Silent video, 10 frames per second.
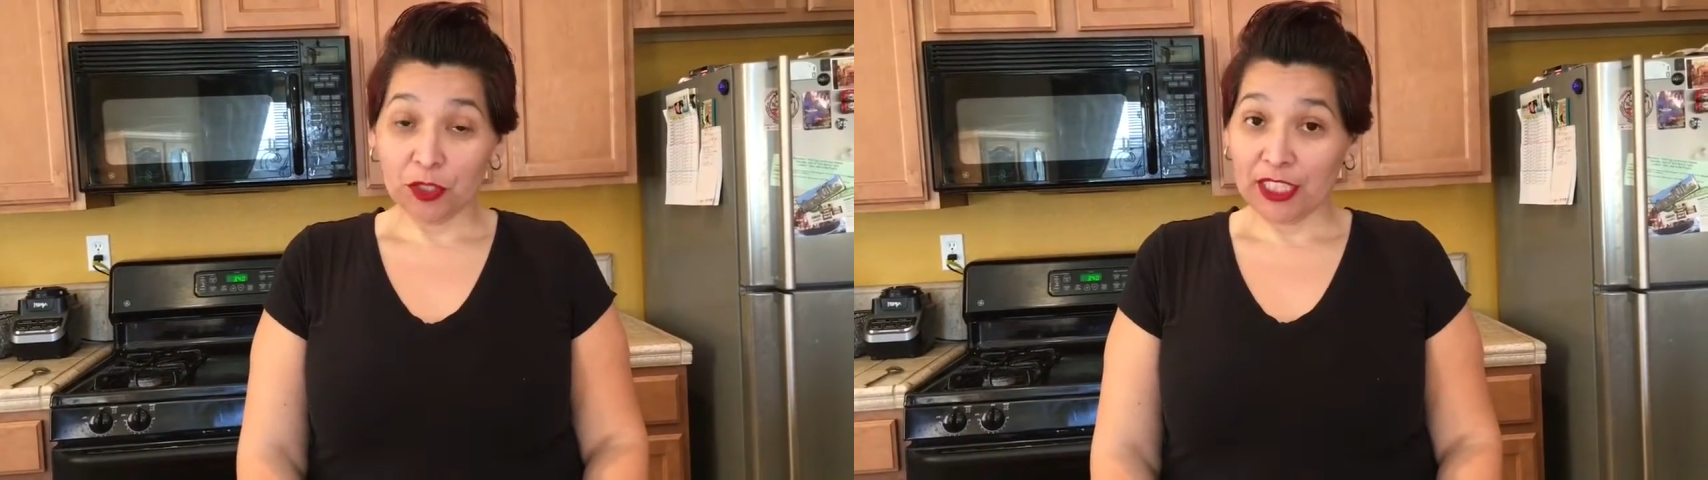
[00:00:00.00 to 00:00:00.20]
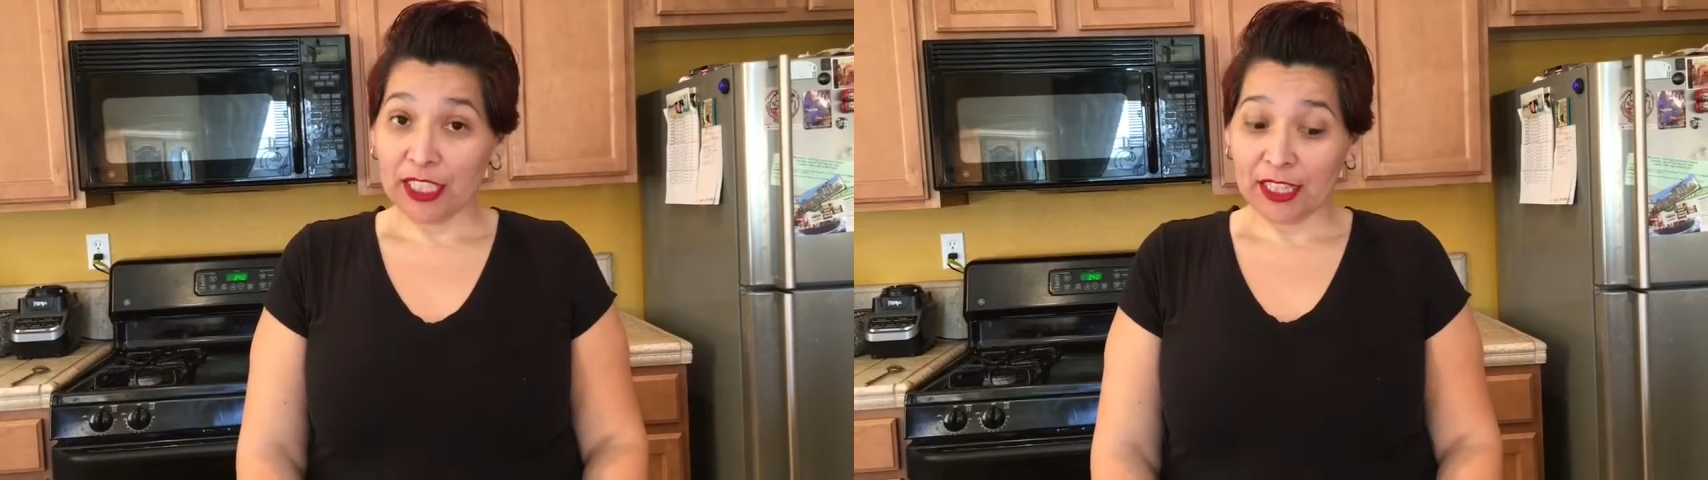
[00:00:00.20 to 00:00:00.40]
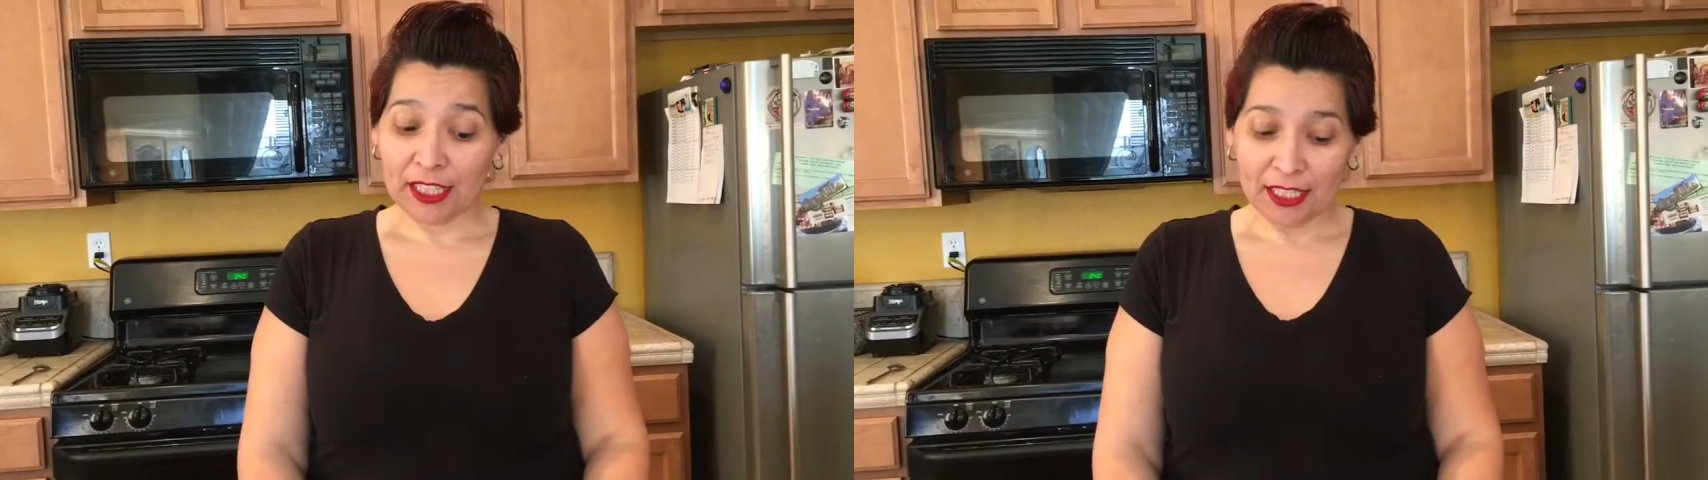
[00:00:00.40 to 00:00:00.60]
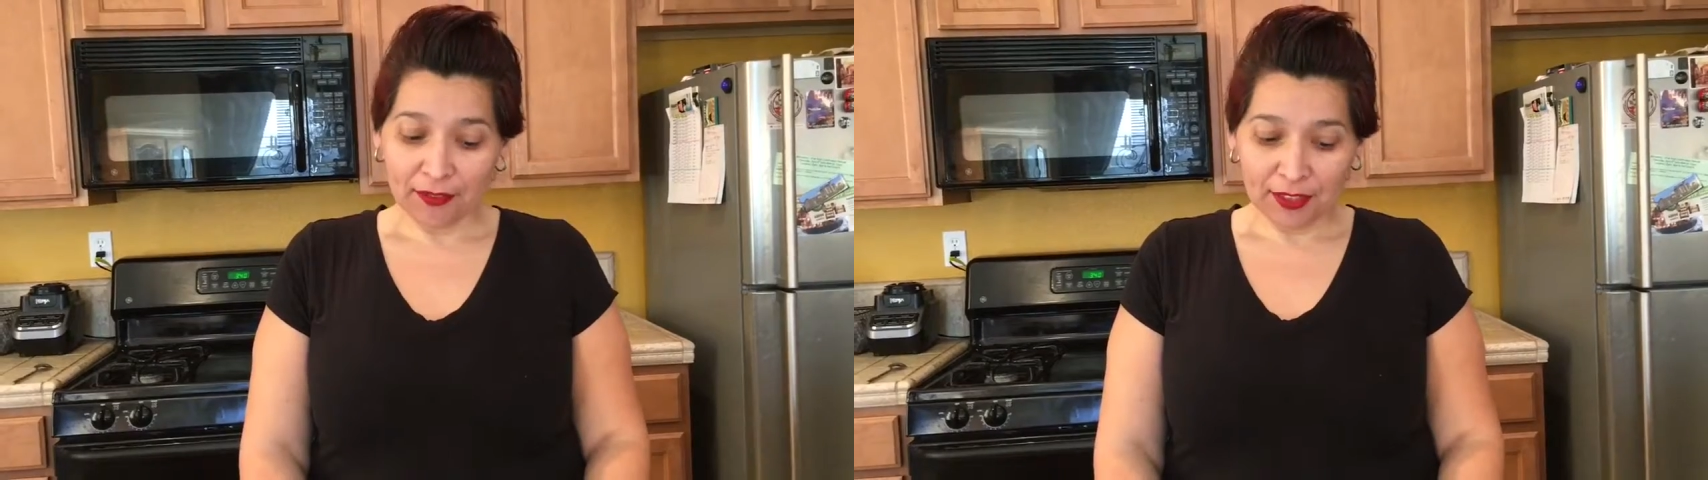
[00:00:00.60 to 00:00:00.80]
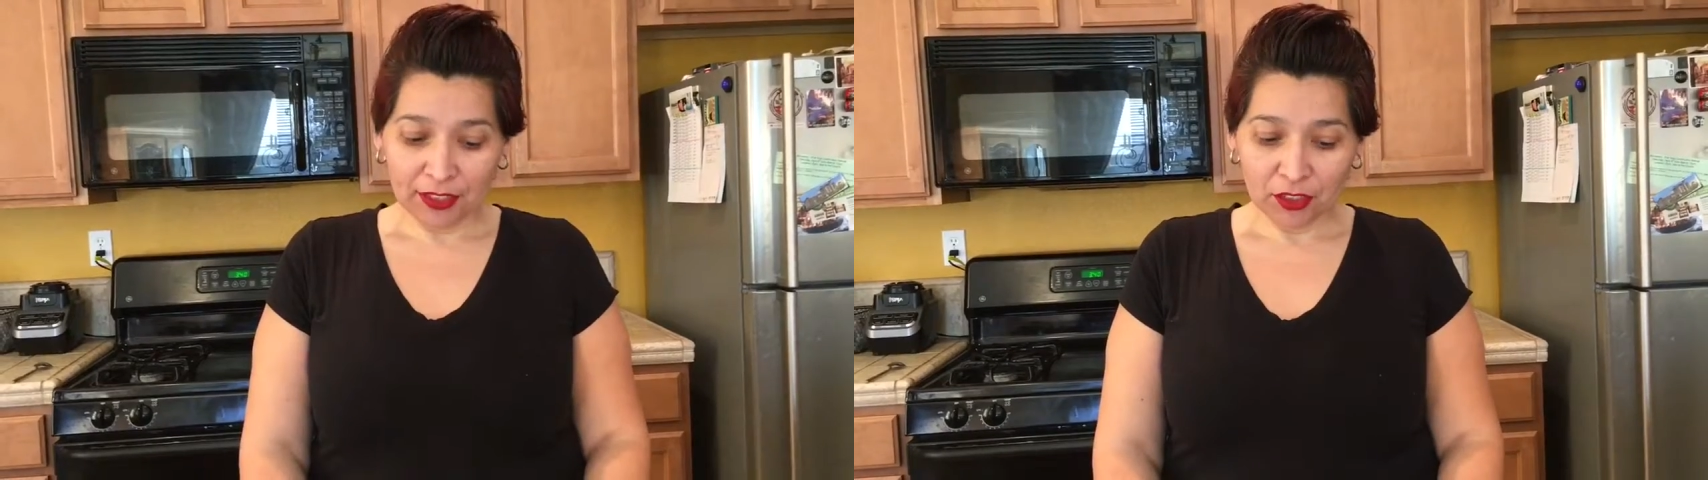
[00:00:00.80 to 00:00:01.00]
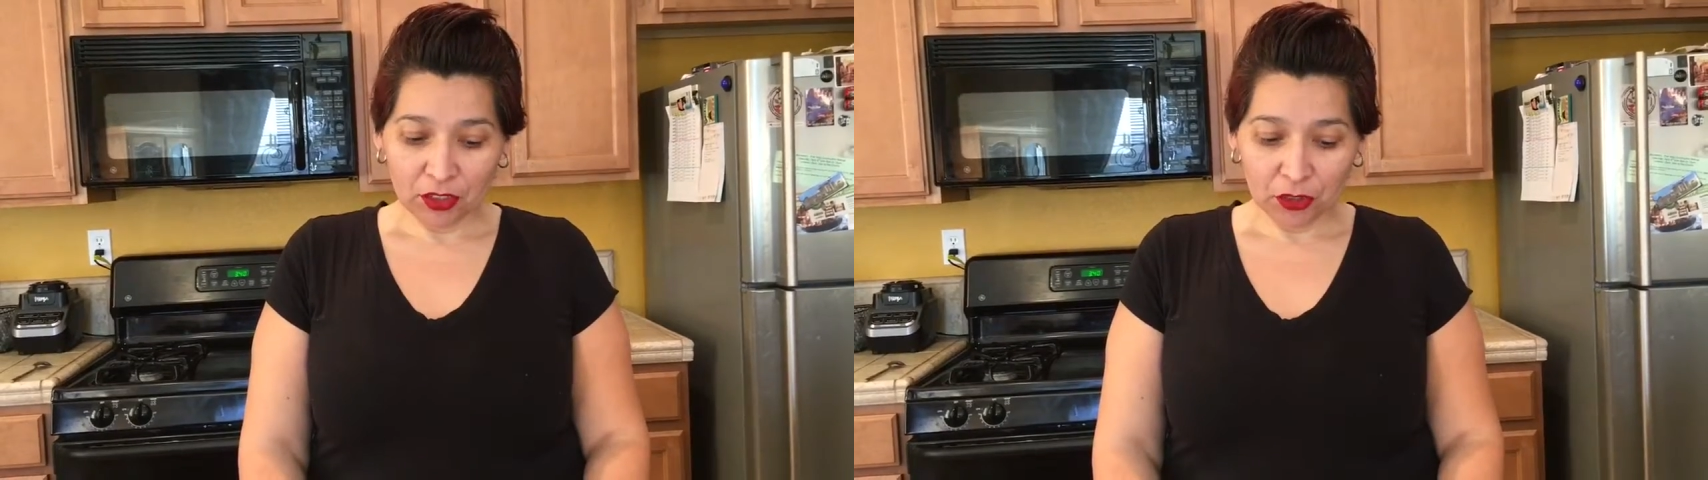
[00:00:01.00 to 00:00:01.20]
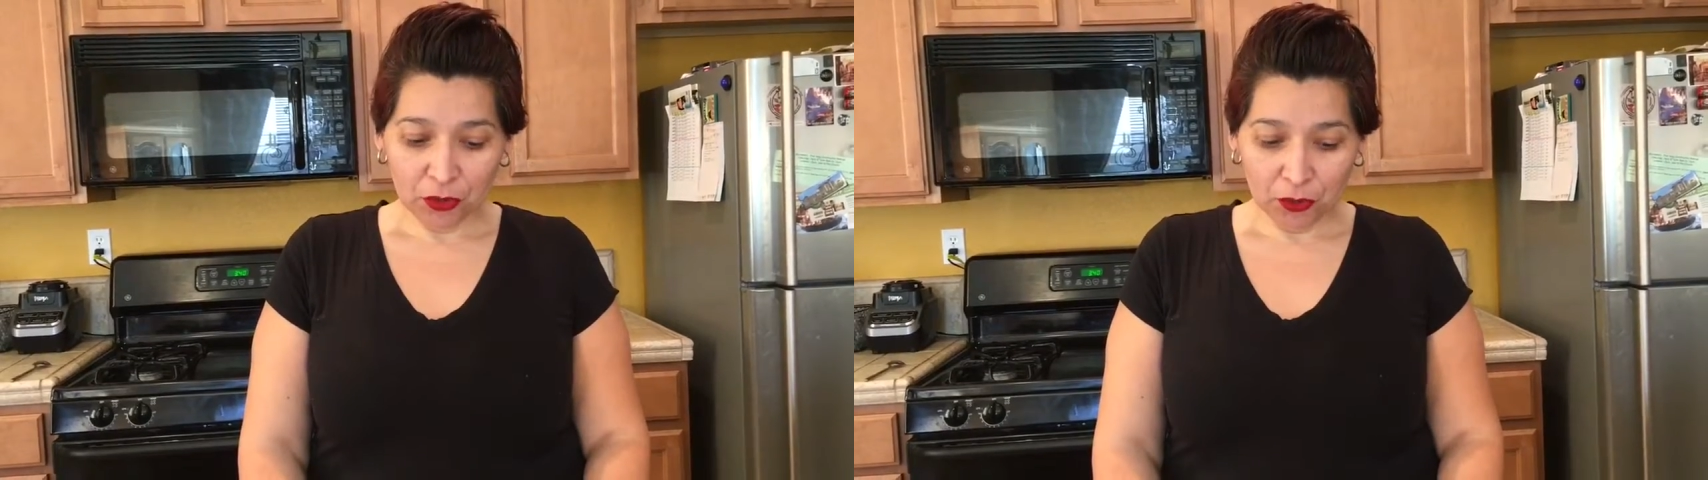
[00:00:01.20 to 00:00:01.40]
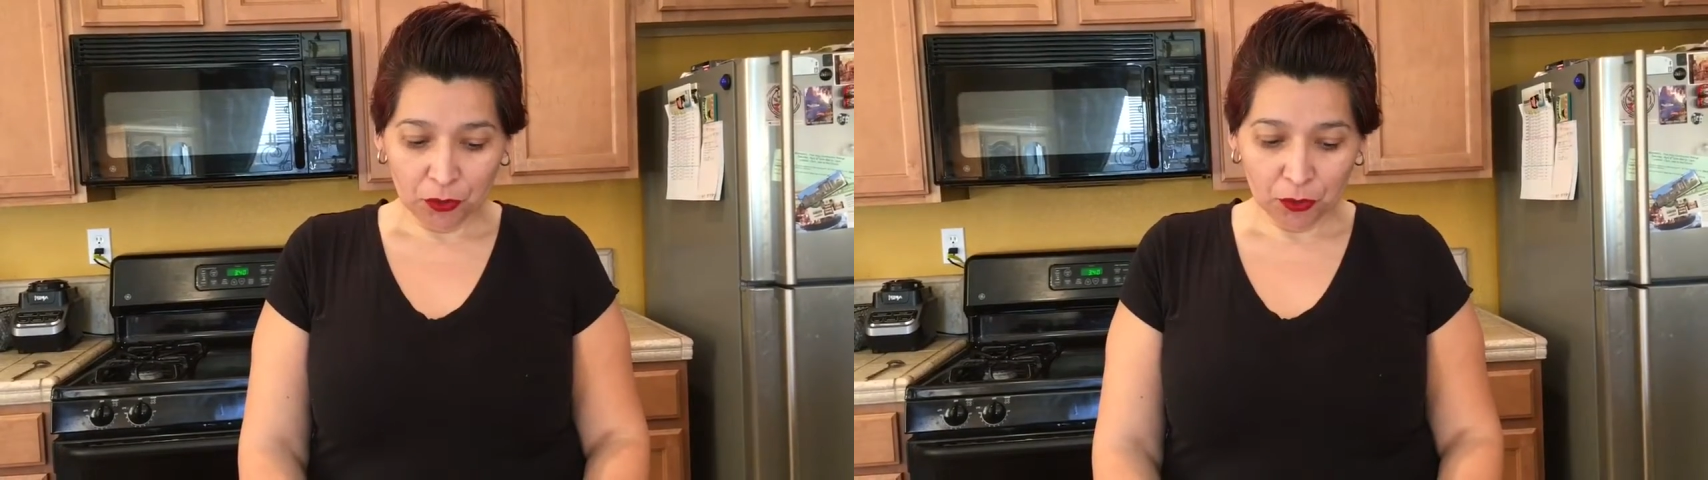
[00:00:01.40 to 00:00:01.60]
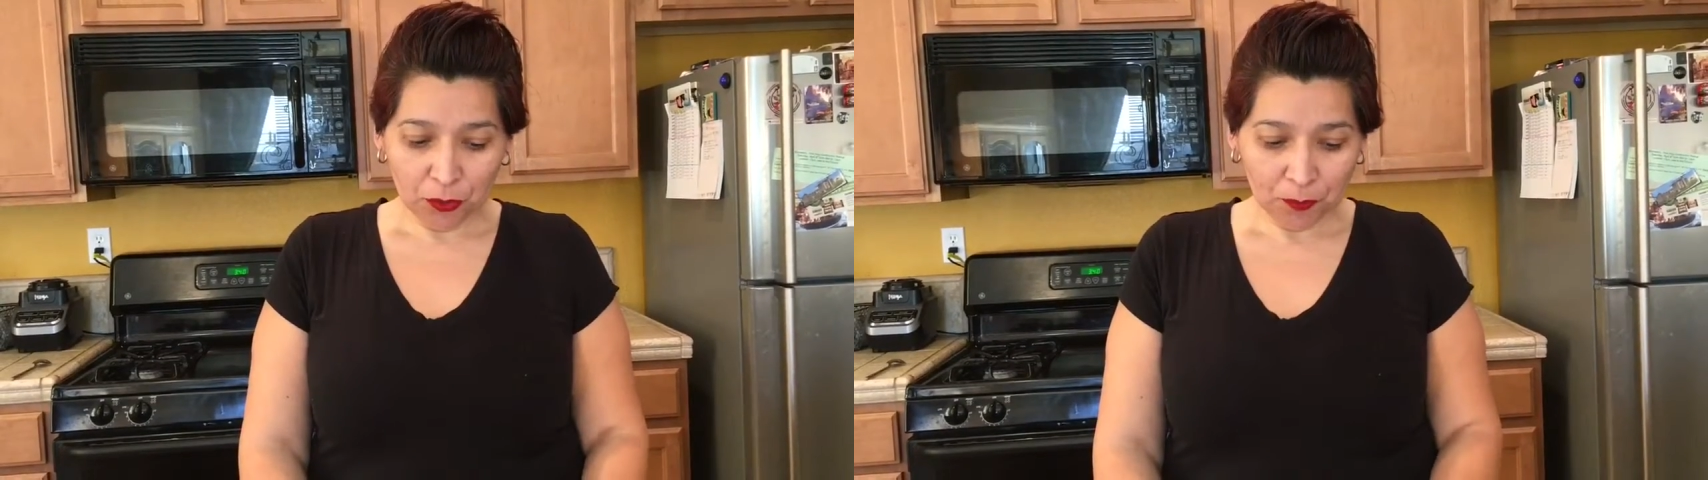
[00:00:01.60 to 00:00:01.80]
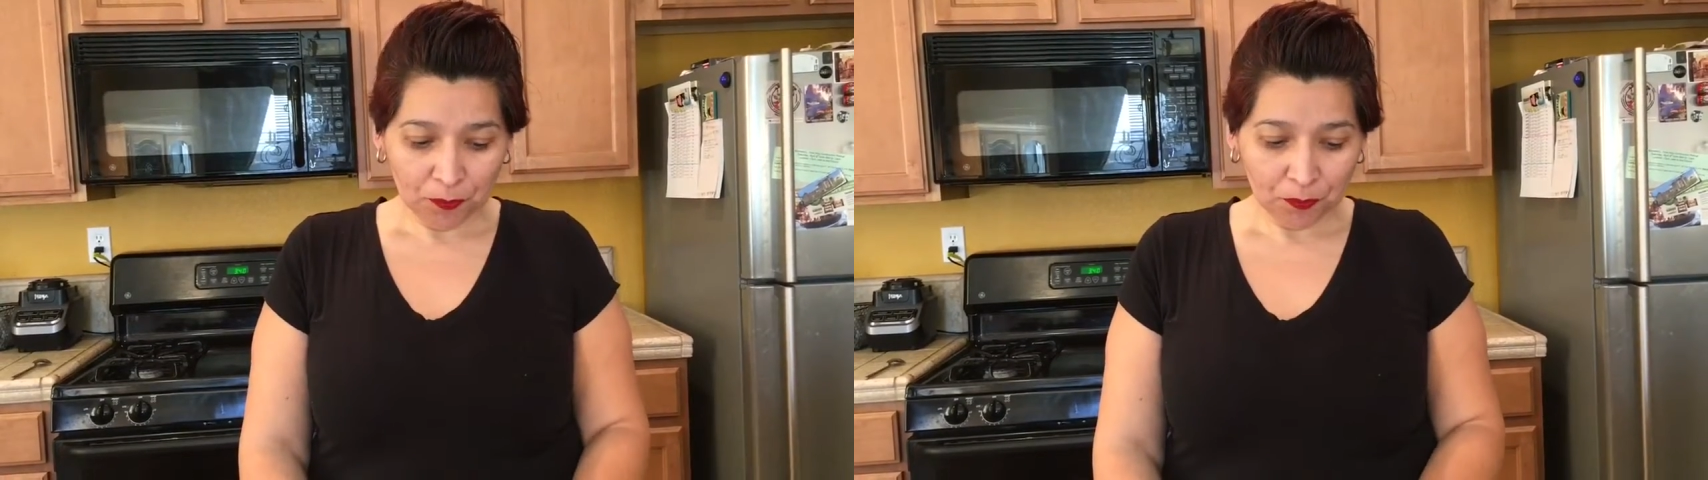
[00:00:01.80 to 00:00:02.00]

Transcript: preheat the oven to,